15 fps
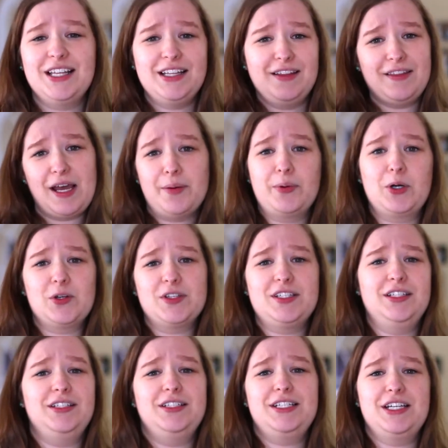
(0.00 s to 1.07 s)
and then that
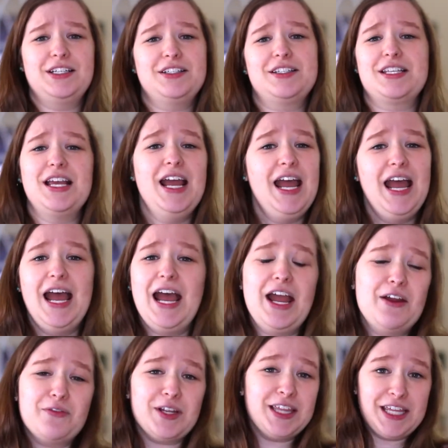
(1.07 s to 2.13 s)
person does
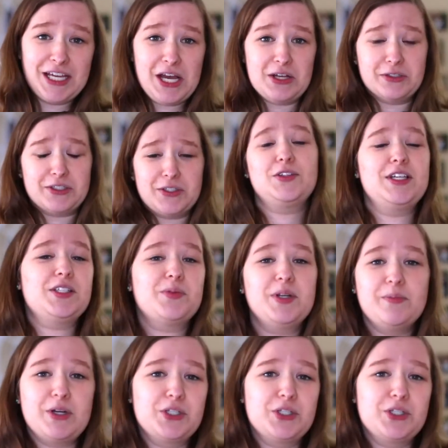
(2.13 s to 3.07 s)
everything else. So that's pretty